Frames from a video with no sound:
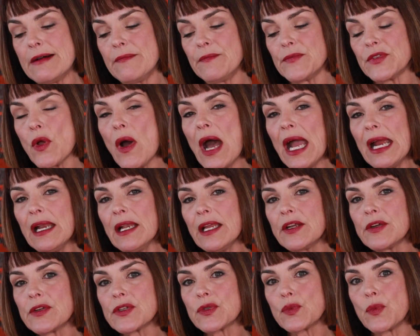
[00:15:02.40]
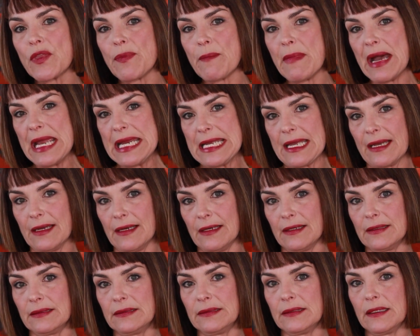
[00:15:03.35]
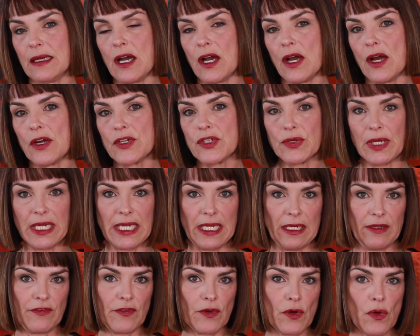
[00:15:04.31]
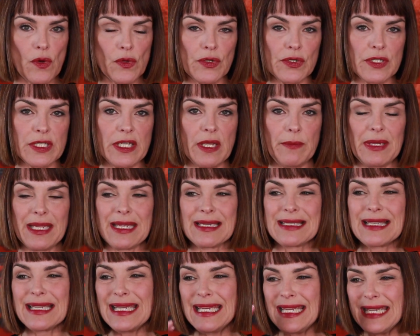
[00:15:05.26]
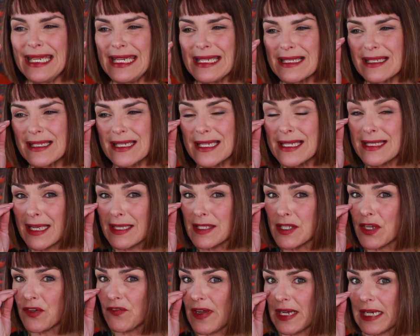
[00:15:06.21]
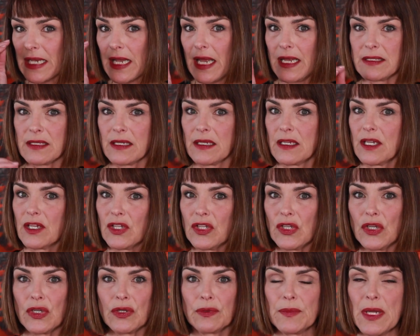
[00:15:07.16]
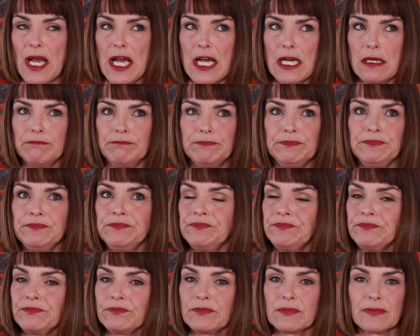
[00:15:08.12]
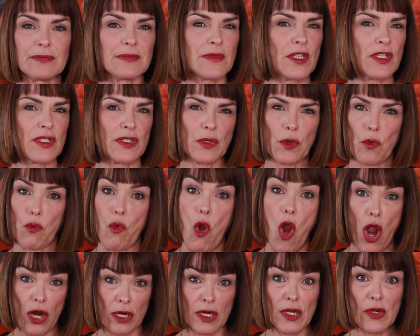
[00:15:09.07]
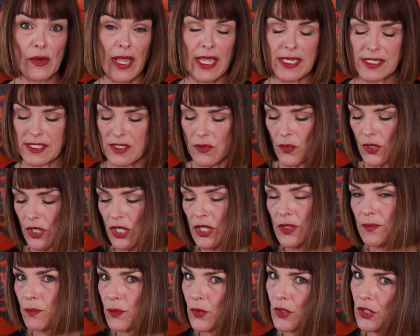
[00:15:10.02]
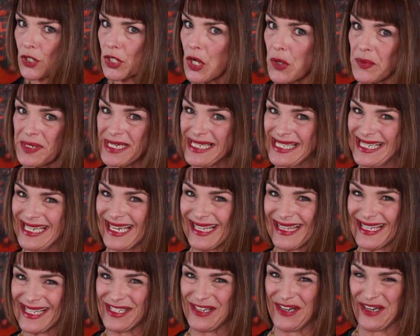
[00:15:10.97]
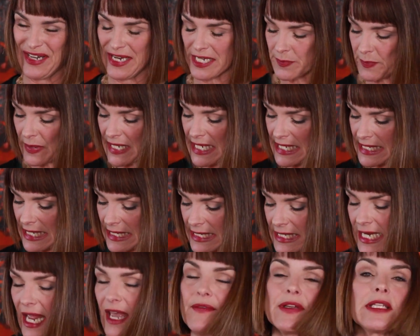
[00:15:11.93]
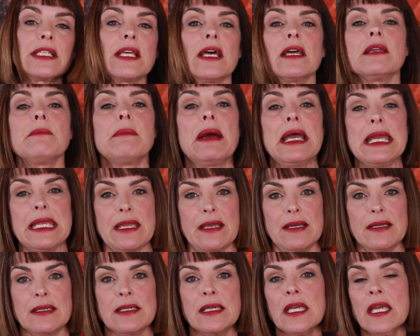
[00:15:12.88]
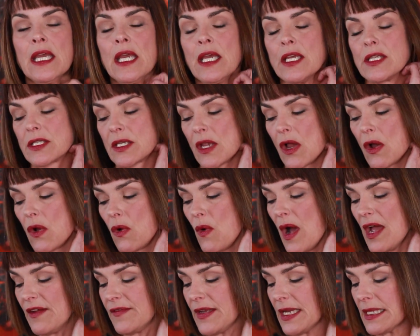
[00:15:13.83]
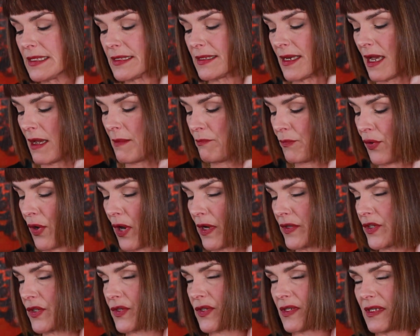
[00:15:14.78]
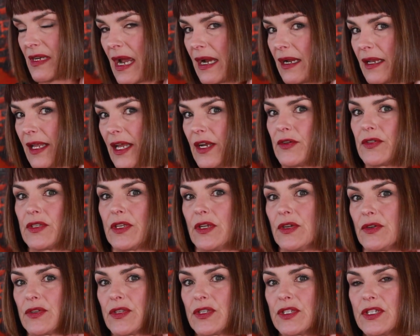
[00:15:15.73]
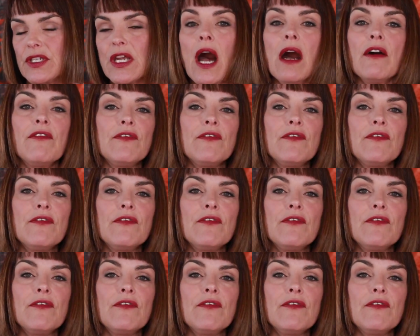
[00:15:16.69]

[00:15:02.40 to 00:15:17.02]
So highlighters with mica are tricky for older skin because it easily sets in fine lines and can look just look wrong. Okay, so we're gonna go easy on the Stardust, but it doesn't have a ton of mica. So I've got some bronzers and highlighters that are